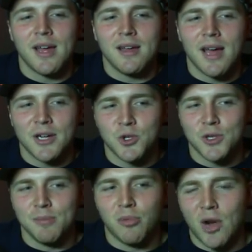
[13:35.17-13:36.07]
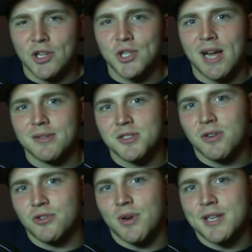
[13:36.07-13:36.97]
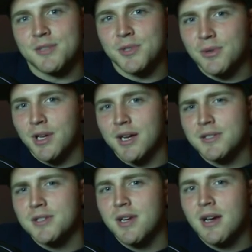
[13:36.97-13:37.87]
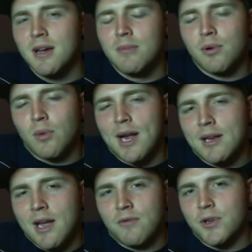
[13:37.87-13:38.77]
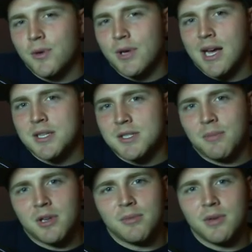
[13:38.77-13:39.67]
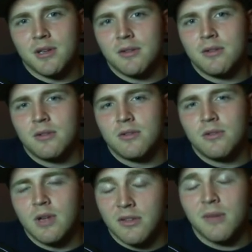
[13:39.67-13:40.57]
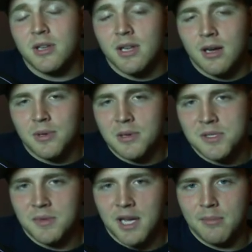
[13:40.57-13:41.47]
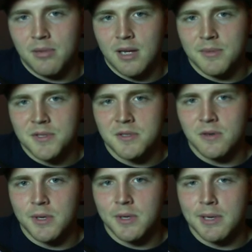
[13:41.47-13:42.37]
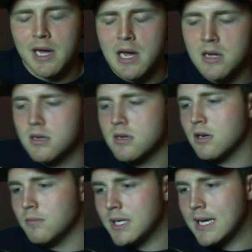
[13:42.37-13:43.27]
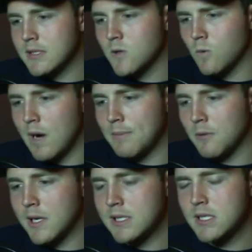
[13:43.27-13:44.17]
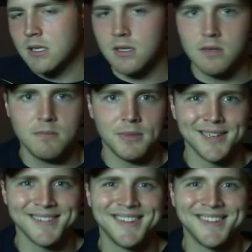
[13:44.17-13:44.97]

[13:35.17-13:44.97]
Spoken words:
actually branch out and start trying some new guns. But right now, for you guys, I'm going to be attempting to upload some gameplay. I'm assuming OBS cooperates. But